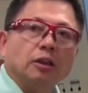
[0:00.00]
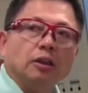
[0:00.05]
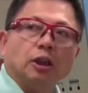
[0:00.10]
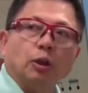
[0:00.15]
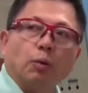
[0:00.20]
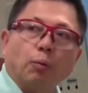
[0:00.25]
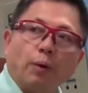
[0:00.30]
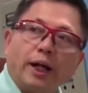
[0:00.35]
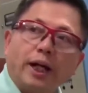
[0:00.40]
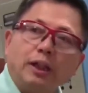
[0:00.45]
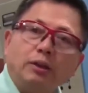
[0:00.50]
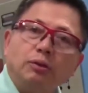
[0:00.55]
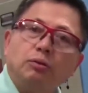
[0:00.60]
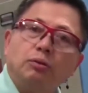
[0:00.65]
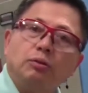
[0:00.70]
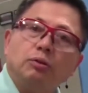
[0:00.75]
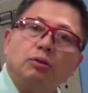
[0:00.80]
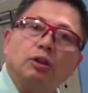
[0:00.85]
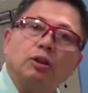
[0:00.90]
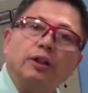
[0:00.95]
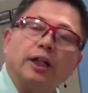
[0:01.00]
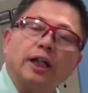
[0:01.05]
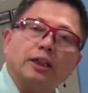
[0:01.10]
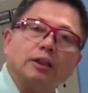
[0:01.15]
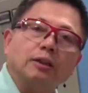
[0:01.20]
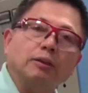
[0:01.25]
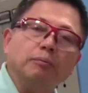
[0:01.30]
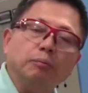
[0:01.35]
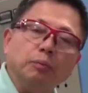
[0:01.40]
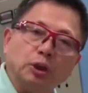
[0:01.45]
The way to connect
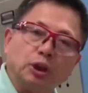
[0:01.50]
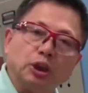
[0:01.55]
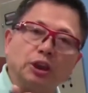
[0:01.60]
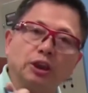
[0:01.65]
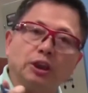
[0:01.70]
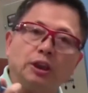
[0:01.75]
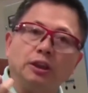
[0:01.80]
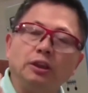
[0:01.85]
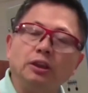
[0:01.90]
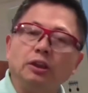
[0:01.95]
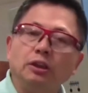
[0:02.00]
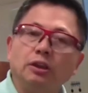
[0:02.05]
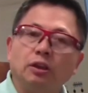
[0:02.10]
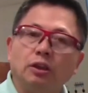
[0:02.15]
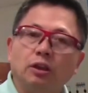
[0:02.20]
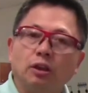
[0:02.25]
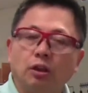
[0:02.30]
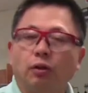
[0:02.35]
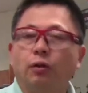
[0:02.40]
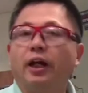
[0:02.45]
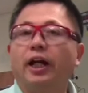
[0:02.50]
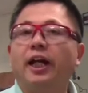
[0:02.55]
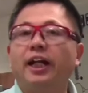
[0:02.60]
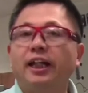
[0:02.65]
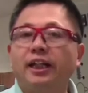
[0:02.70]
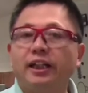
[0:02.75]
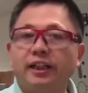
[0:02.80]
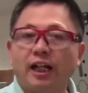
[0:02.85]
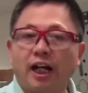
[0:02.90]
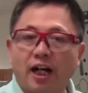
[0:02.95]
the machine or
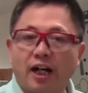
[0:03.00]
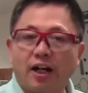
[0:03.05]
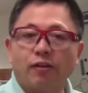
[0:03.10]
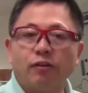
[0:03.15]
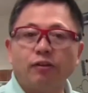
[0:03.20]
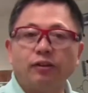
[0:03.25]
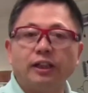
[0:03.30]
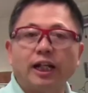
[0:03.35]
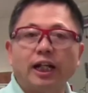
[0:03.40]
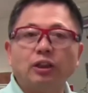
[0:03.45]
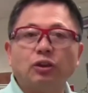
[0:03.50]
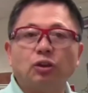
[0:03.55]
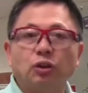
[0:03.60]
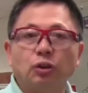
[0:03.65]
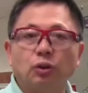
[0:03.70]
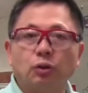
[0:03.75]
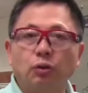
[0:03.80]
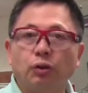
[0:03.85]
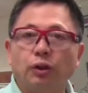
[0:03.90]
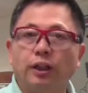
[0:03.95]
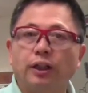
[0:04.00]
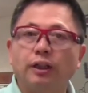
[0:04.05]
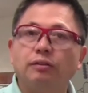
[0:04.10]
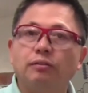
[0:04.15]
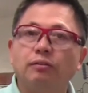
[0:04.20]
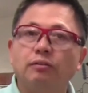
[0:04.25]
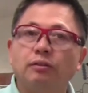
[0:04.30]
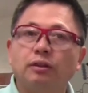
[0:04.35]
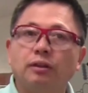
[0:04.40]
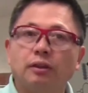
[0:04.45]
any other electrical circuit
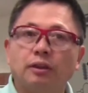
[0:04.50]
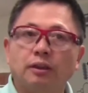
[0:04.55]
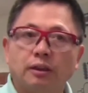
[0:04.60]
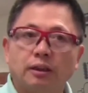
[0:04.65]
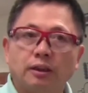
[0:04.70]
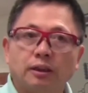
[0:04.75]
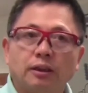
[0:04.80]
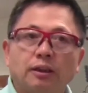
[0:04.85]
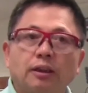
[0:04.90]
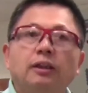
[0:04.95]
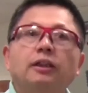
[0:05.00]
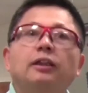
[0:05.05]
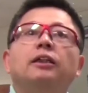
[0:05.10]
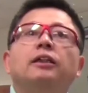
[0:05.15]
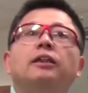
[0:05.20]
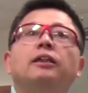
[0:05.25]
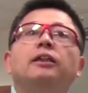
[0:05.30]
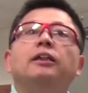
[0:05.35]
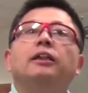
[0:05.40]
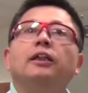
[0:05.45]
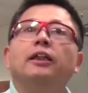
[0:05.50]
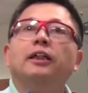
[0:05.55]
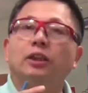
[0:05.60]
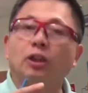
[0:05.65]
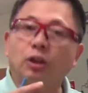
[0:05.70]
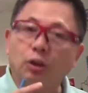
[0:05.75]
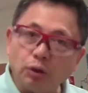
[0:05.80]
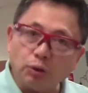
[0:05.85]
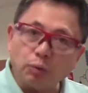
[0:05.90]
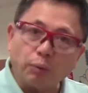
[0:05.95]
is a
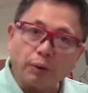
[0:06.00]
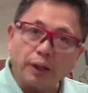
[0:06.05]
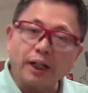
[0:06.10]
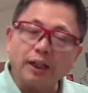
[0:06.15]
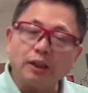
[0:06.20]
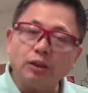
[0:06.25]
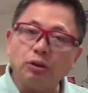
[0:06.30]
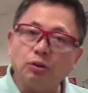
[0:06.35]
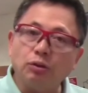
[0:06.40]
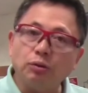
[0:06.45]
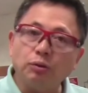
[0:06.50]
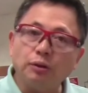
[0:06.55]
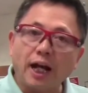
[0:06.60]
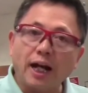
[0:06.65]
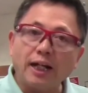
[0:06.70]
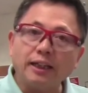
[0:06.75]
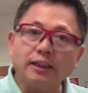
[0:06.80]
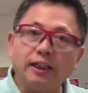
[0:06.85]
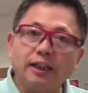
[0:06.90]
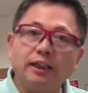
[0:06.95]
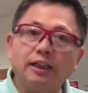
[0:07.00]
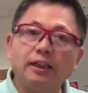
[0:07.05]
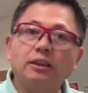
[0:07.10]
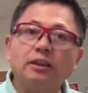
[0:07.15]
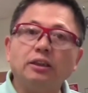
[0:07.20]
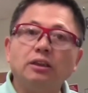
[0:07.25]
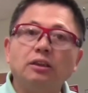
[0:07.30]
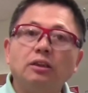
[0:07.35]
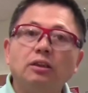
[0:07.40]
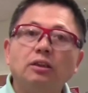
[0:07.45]
good way to do that
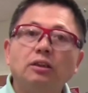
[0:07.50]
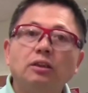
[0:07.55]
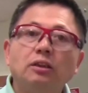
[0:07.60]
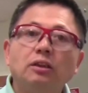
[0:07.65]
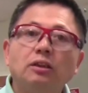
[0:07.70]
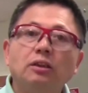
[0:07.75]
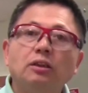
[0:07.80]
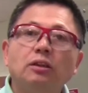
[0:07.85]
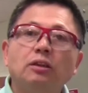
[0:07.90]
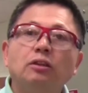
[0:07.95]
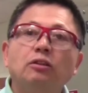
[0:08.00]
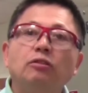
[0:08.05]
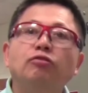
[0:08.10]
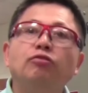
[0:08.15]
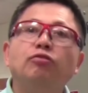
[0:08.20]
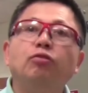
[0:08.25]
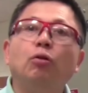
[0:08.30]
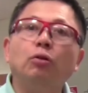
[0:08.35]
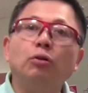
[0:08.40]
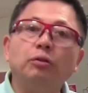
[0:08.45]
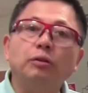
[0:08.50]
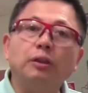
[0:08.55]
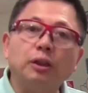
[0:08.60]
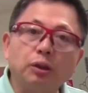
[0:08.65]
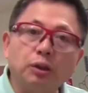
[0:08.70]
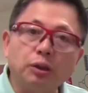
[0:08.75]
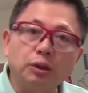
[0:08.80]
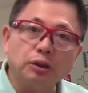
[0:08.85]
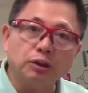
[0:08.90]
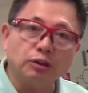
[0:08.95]
is follow the
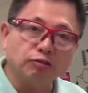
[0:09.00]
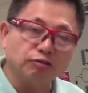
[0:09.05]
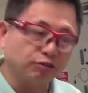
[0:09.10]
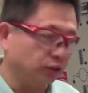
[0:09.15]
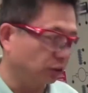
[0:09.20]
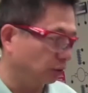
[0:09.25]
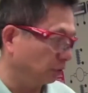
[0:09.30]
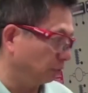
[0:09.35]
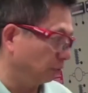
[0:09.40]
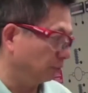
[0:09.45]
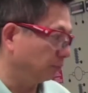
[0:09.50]
current flow.